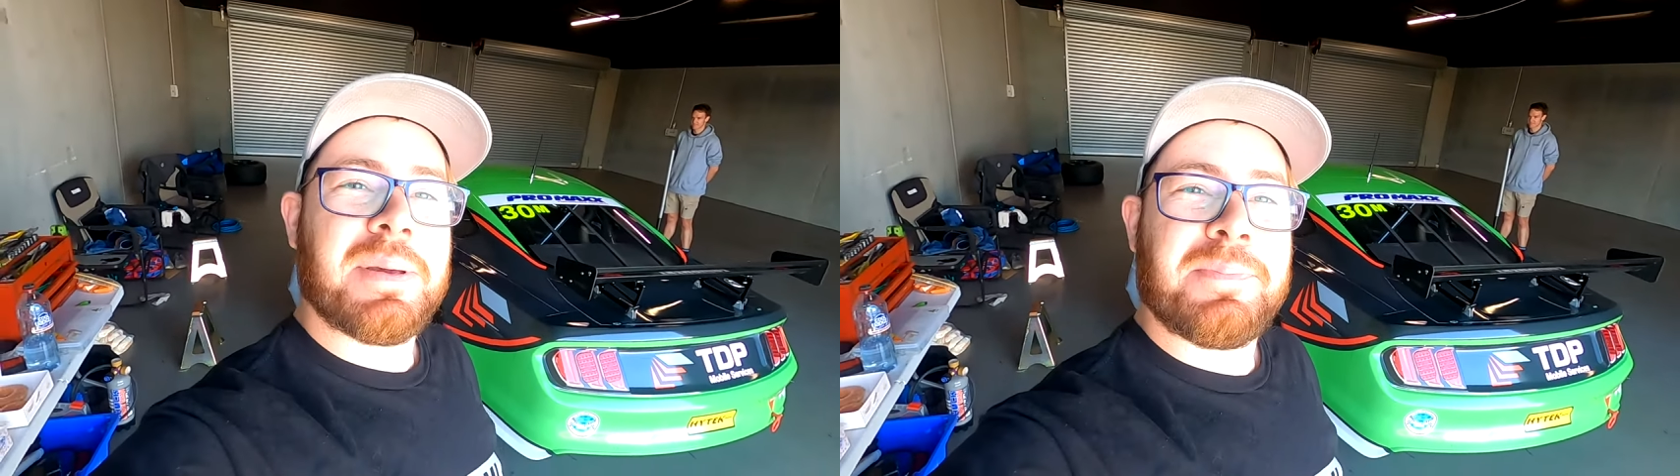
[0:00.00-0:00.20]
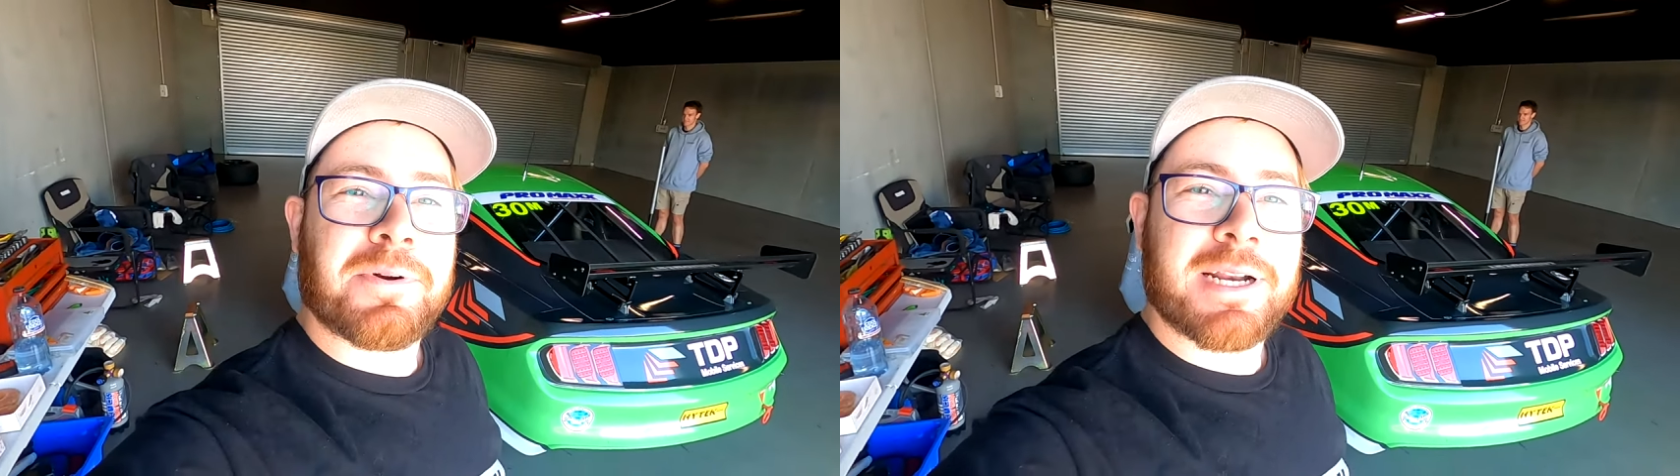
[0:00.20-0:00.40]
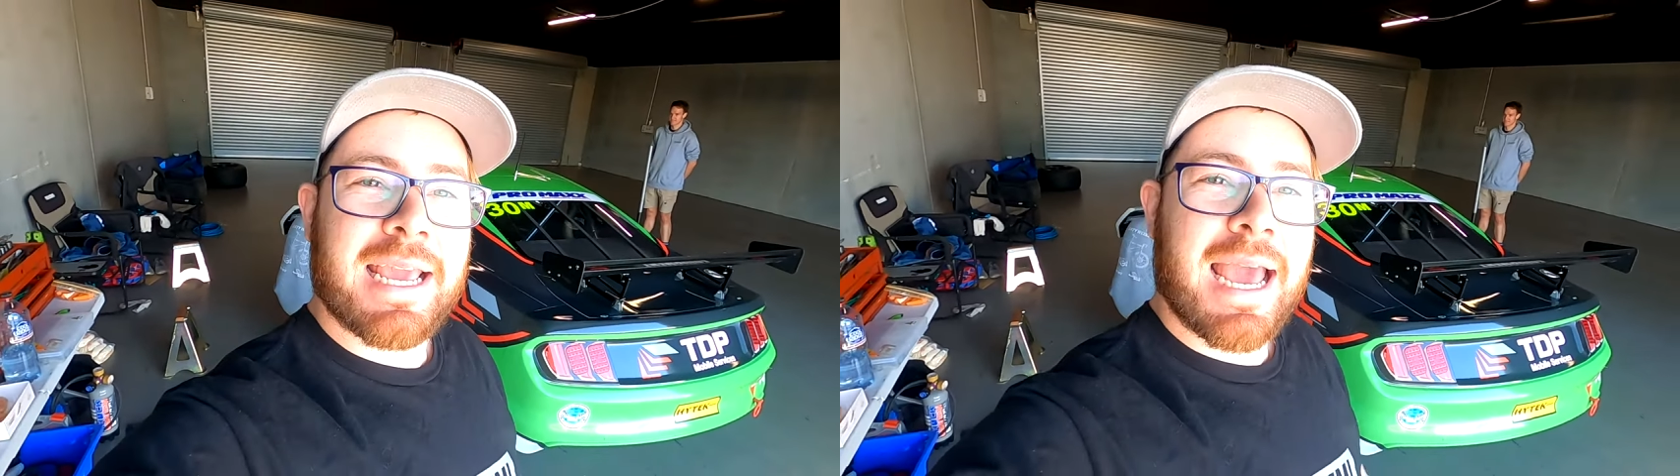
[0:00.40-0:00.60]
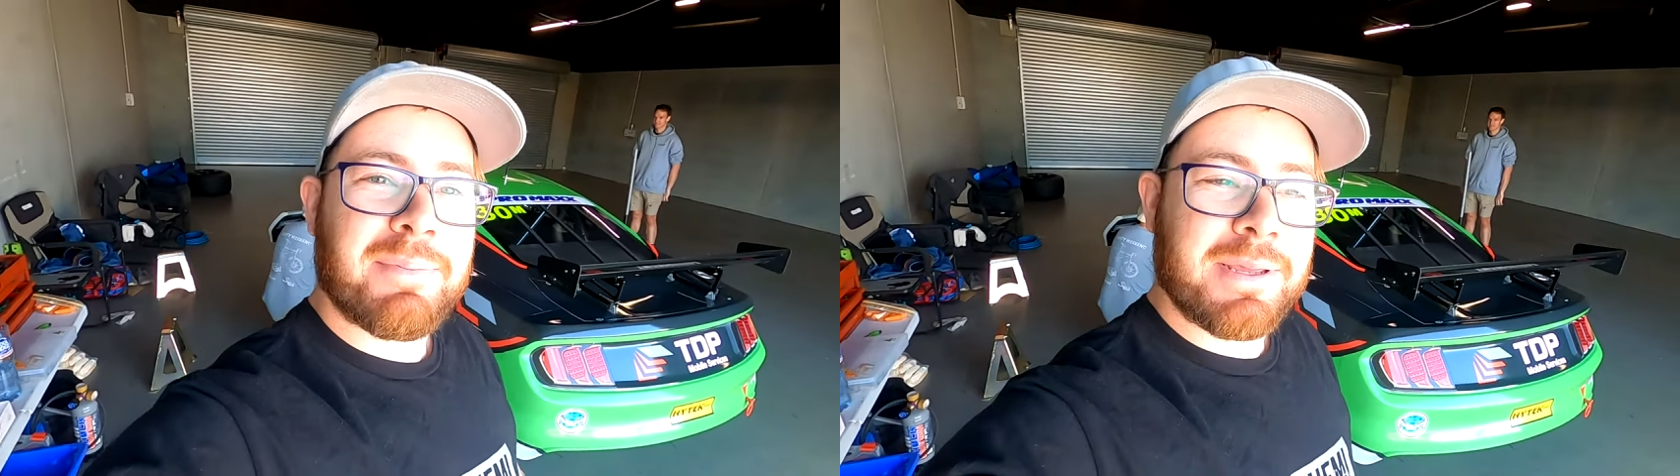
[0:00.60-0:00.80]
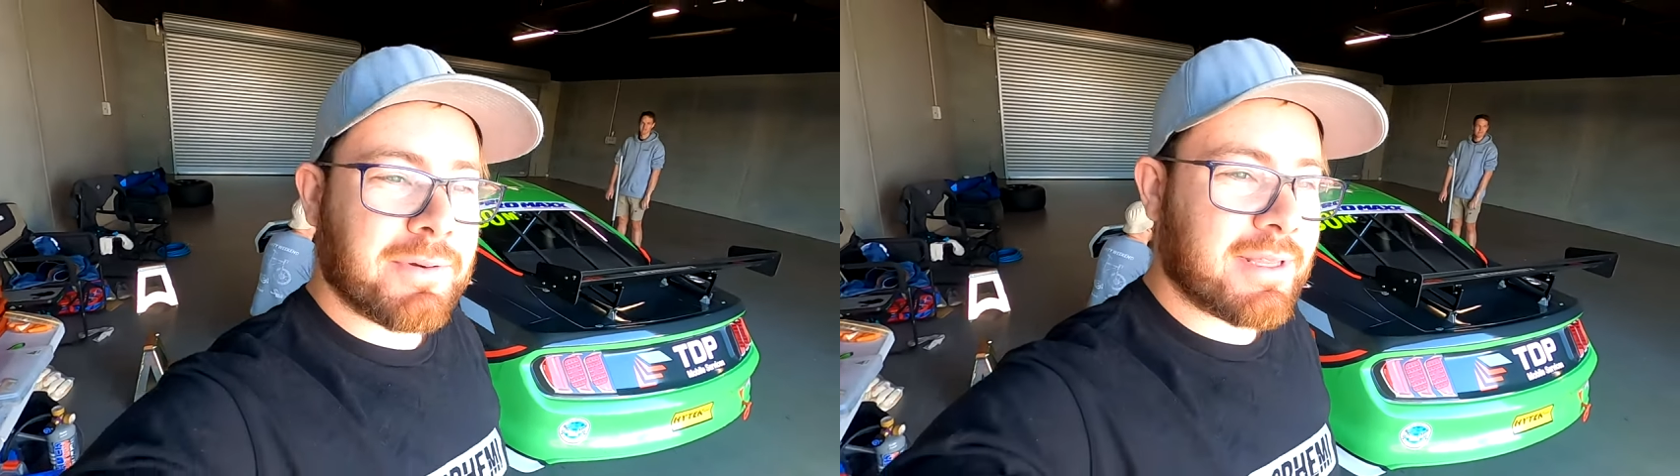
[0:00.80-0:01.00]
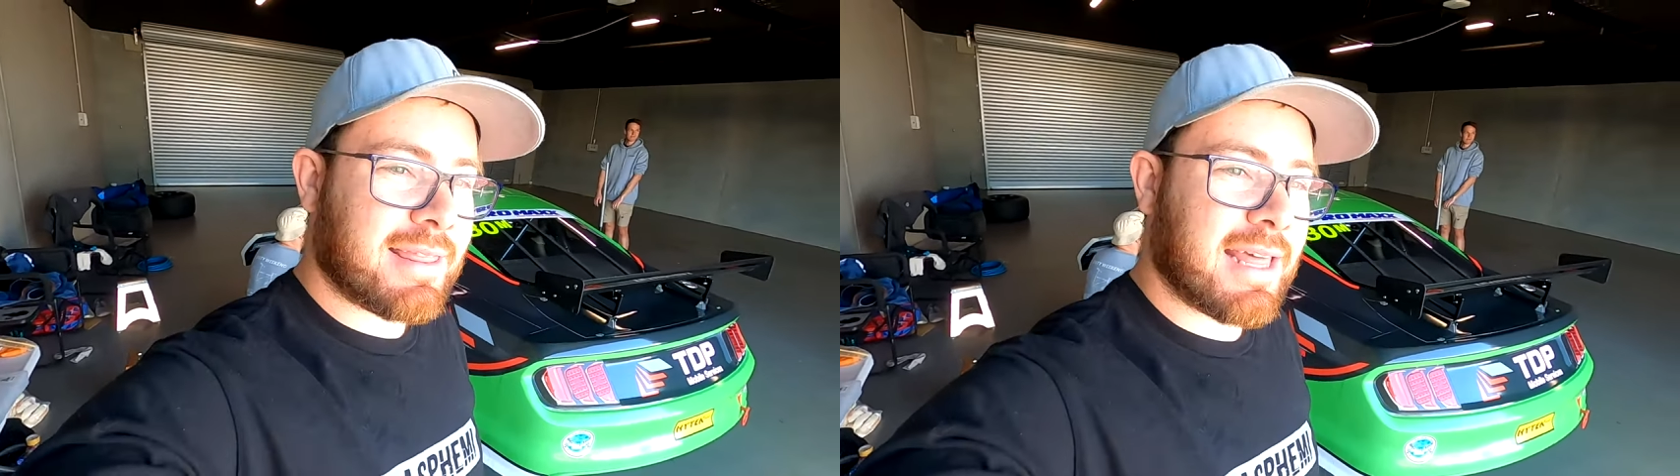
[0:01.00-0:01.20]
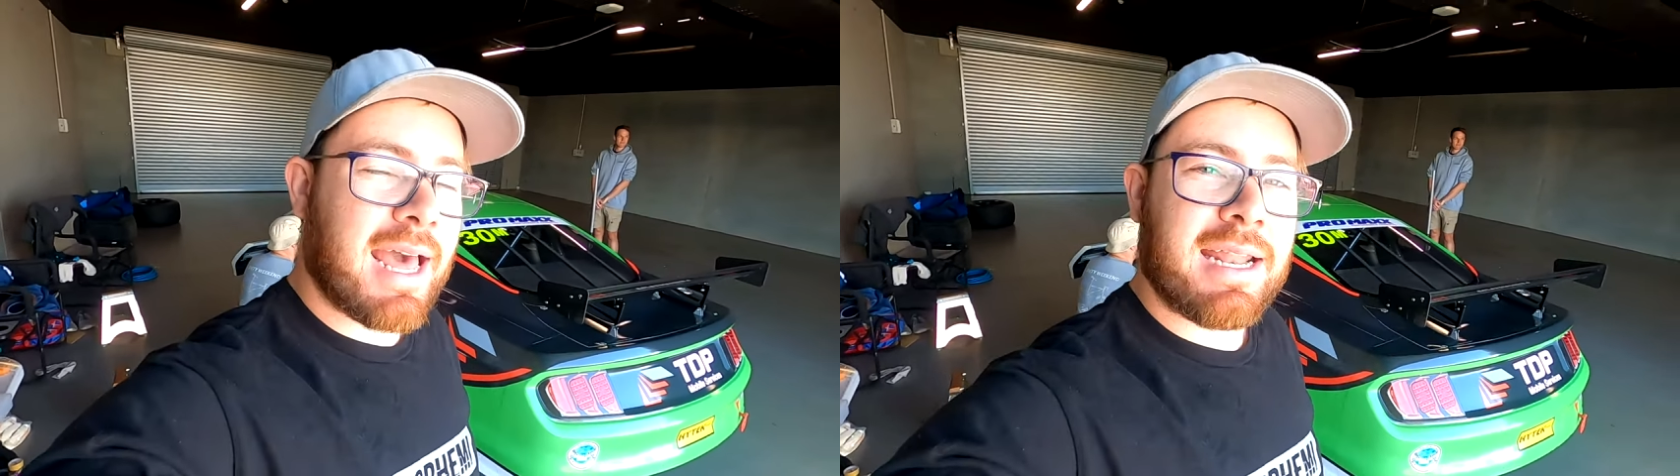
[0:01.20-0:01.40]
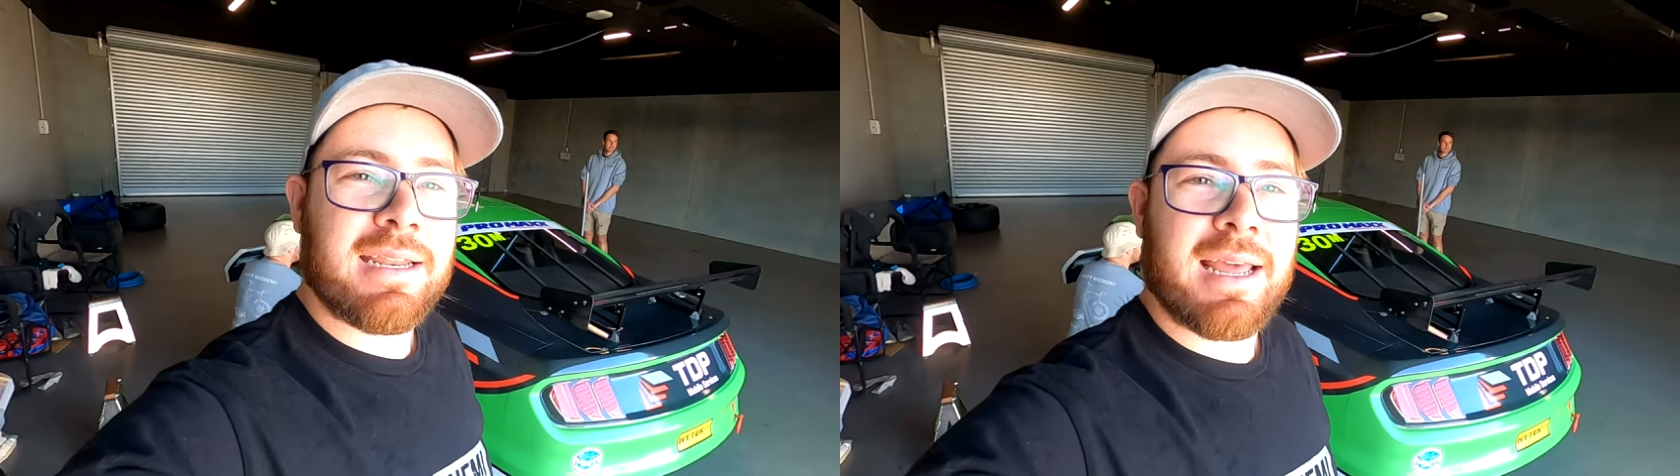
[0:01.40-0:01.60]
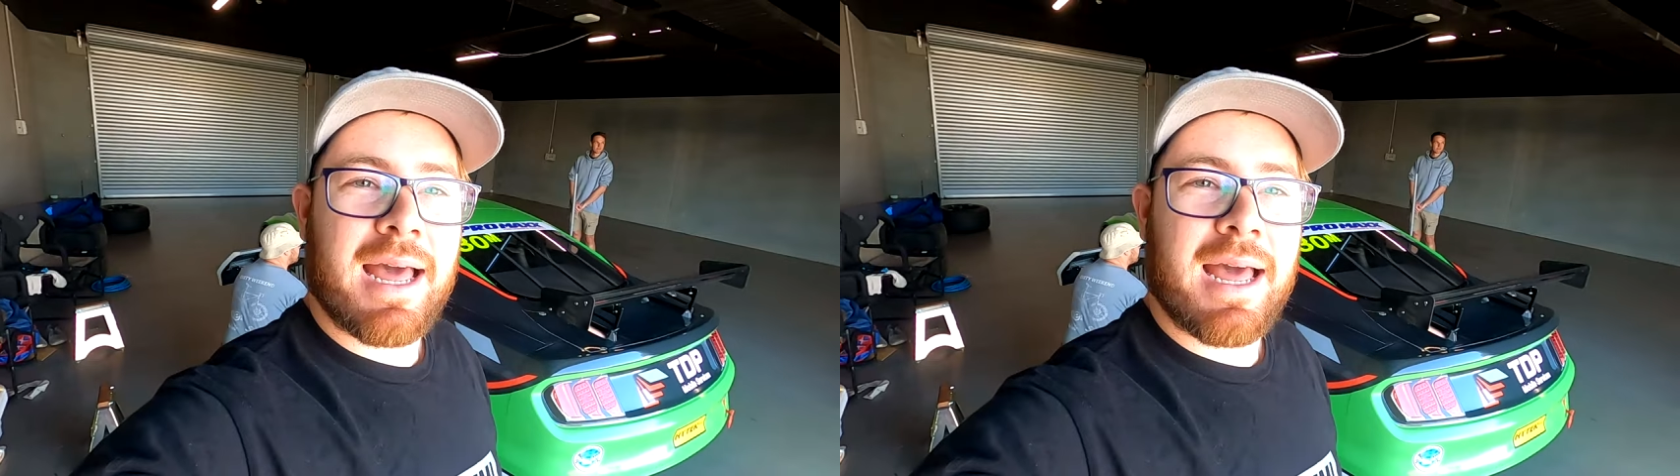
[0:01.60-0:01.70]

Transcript: to be pretty happy with that.